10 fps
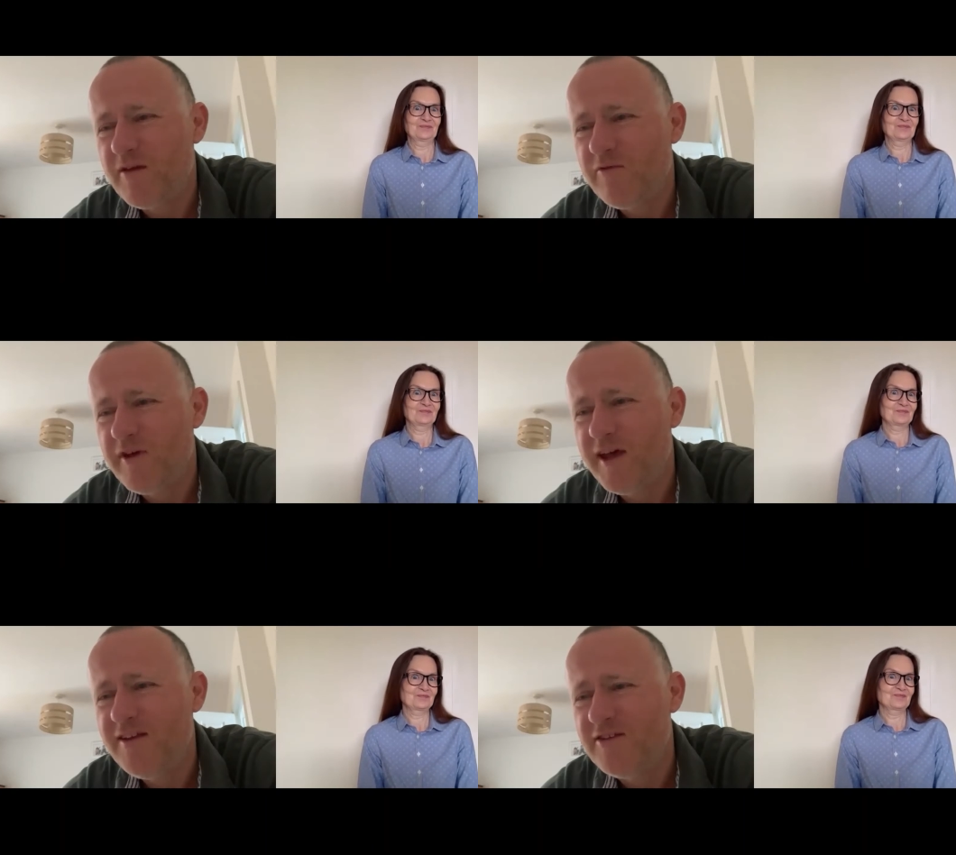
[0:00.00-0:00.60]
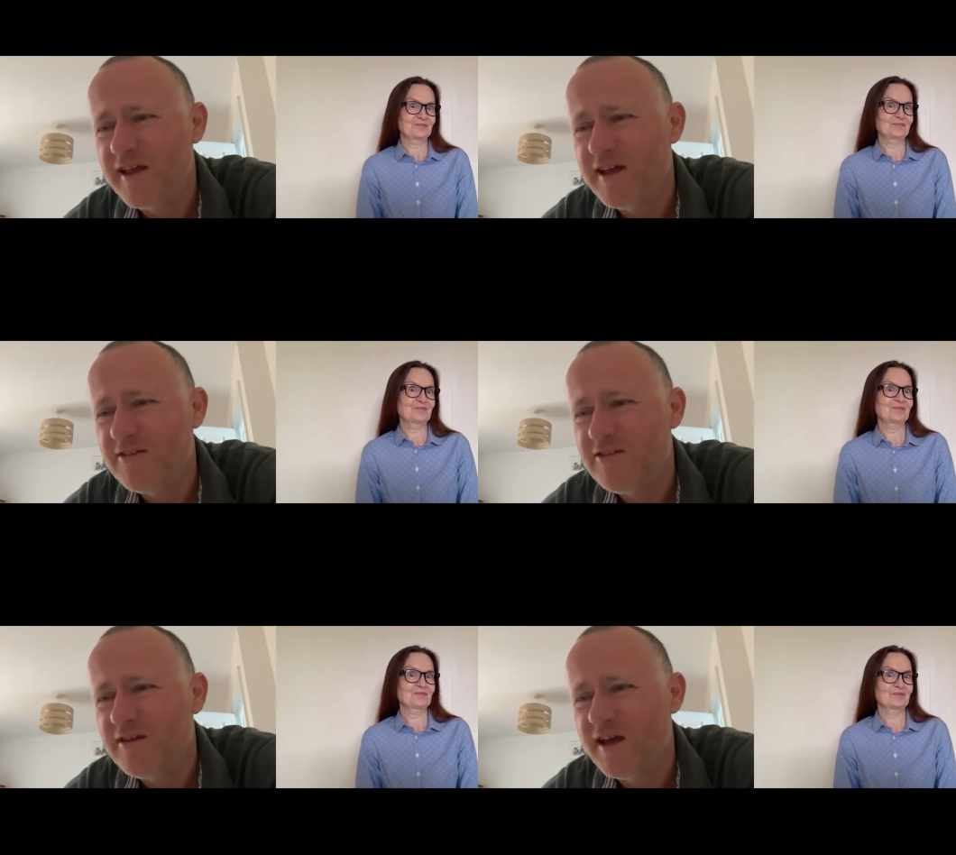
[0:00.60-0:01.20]
Speaker 1: Fajita,
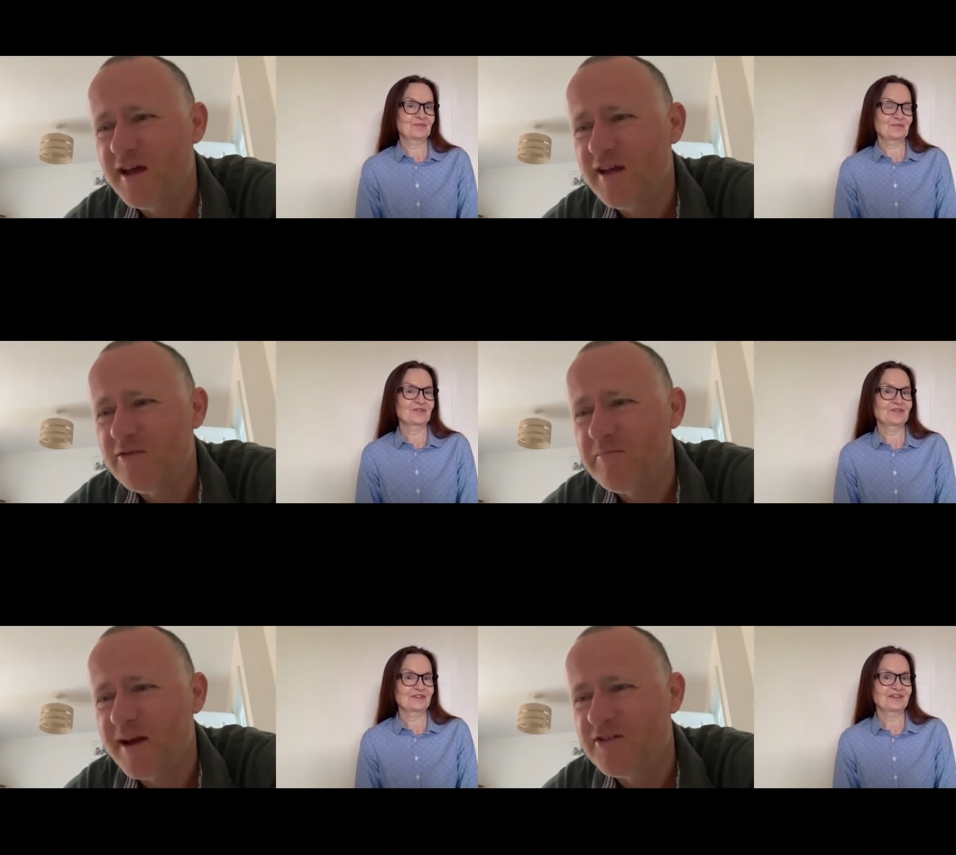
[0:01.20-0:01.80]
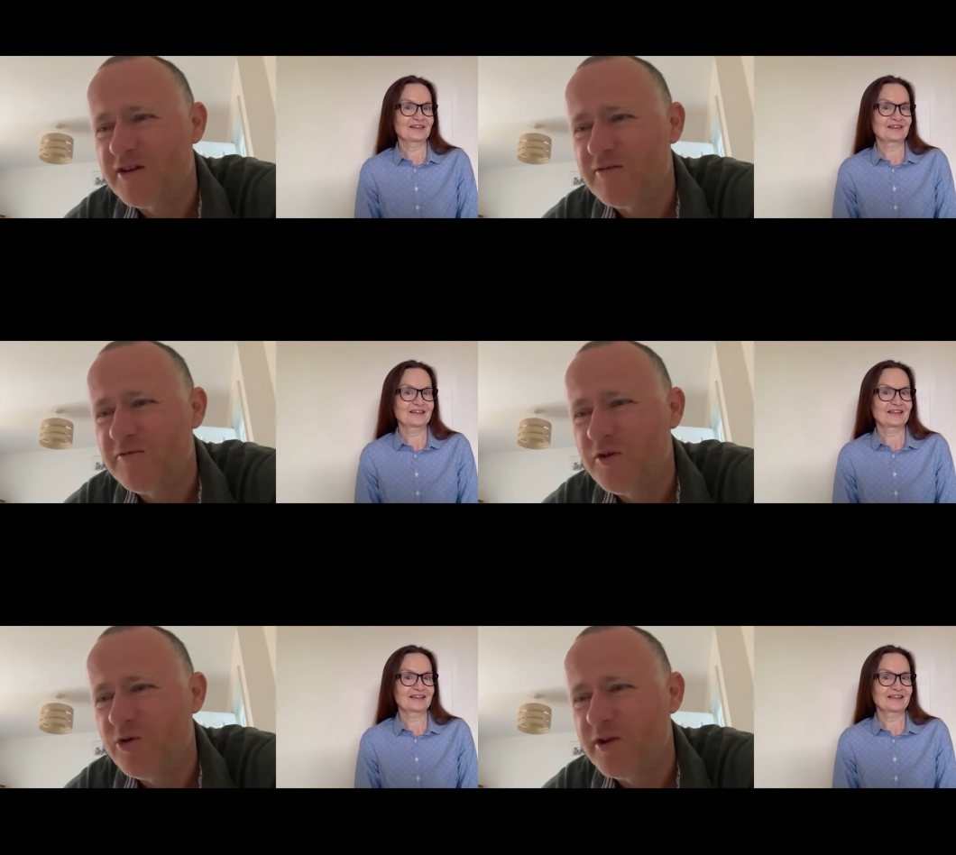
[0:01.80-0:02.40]
that's, uh, that's Mexican
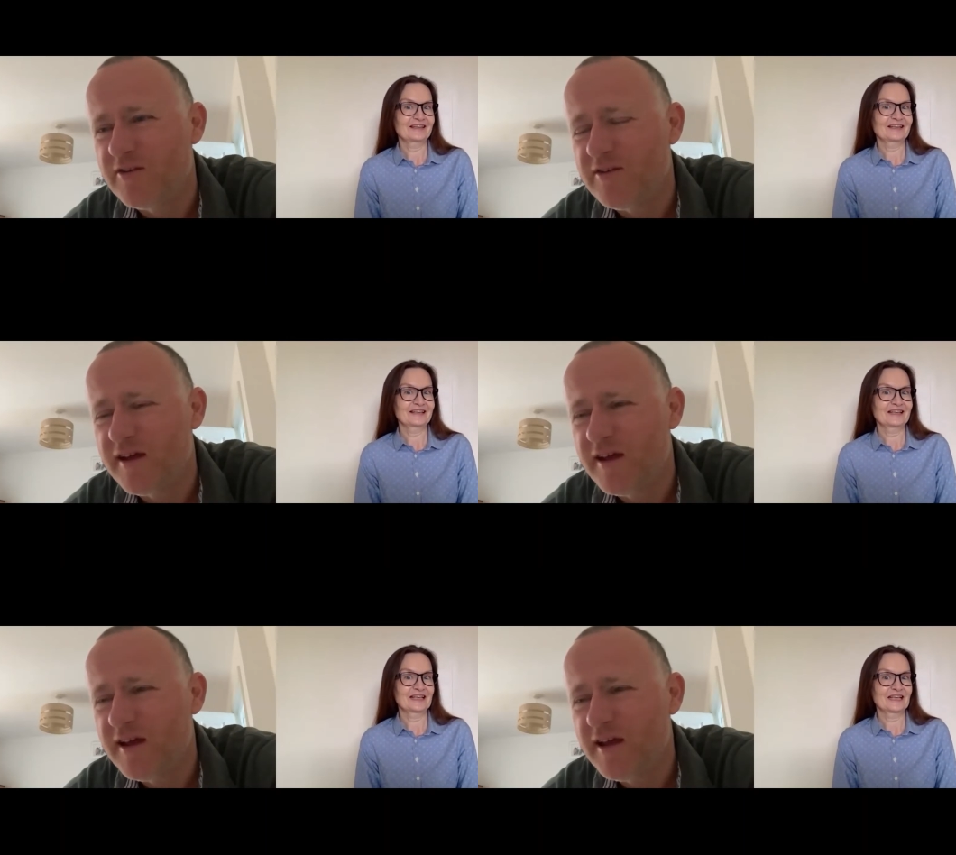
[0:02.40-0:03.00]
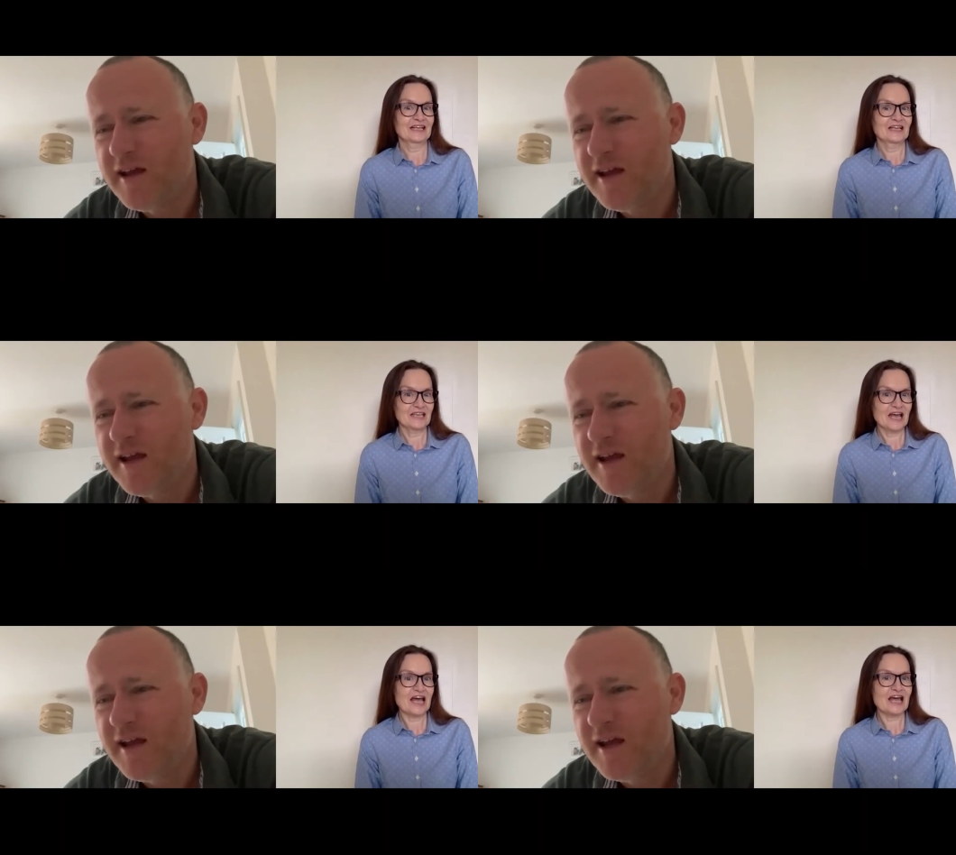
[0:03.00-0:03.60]
food, isn't it?
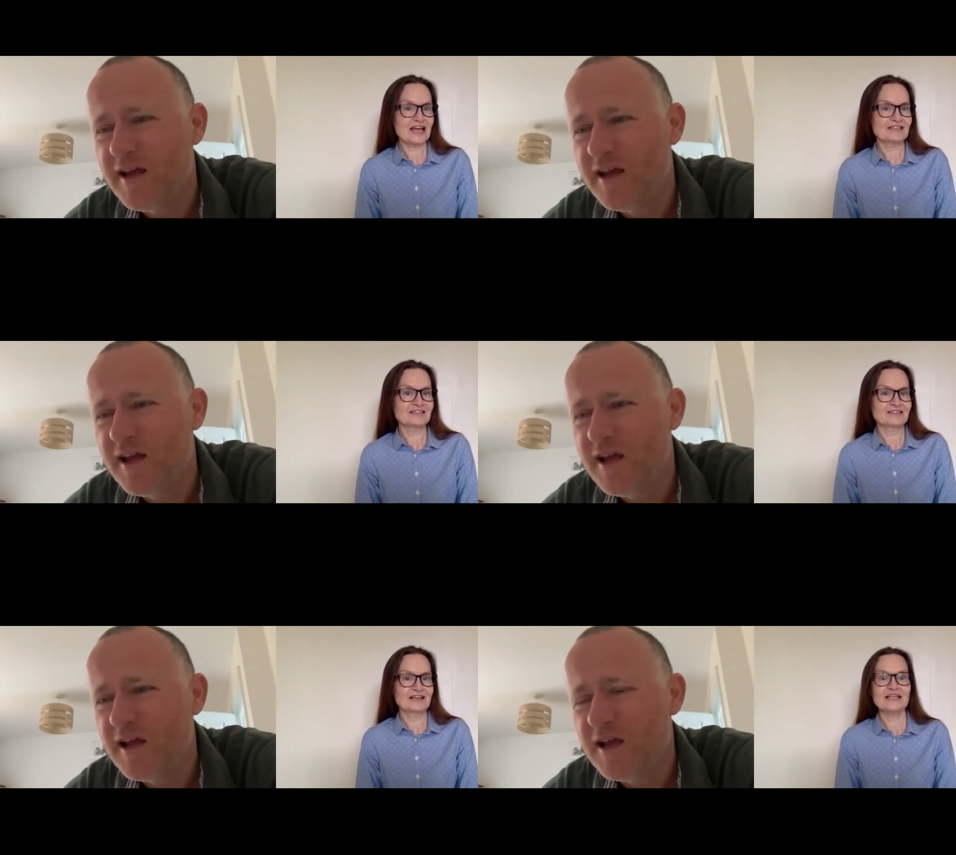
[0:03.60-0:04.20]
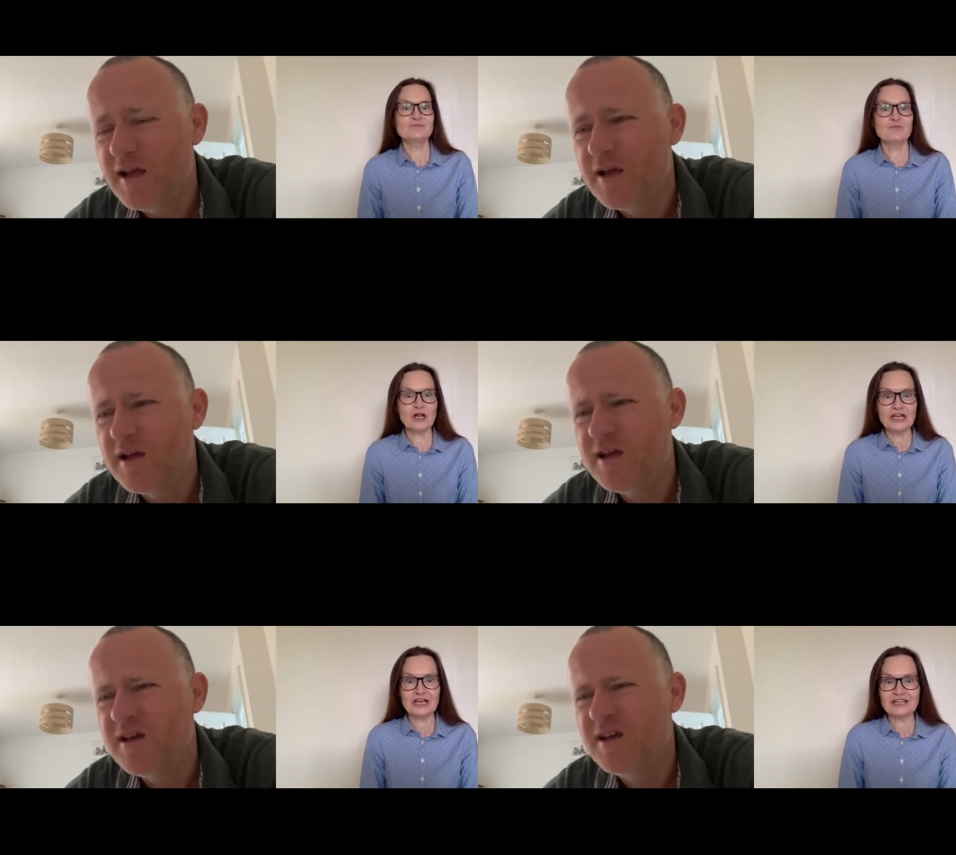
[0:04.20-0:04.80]
Speaker 2: Yes, it's
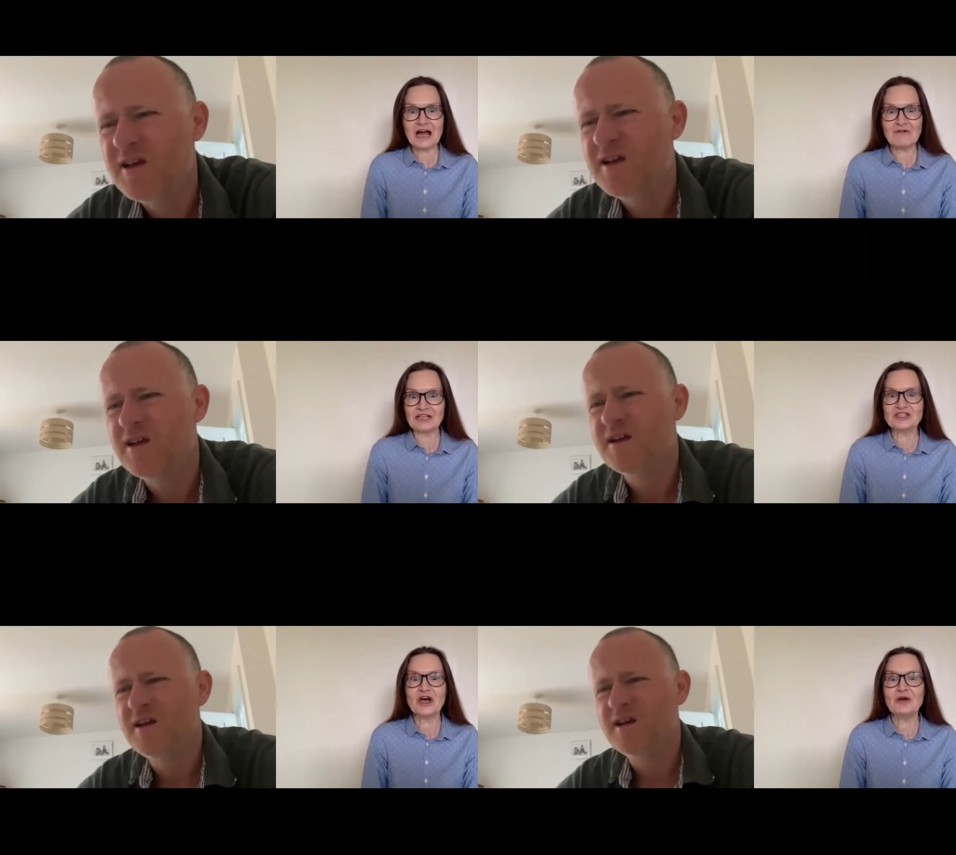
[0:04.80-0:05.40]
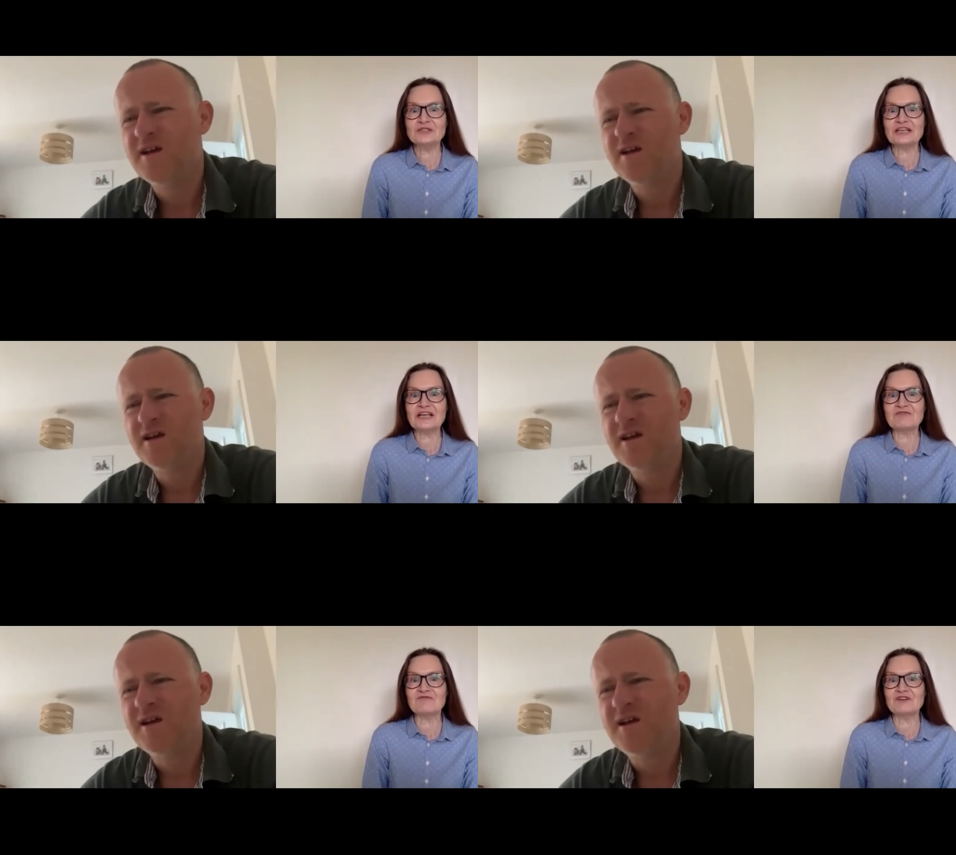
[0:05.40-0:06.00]
brilliant, Gary. Totally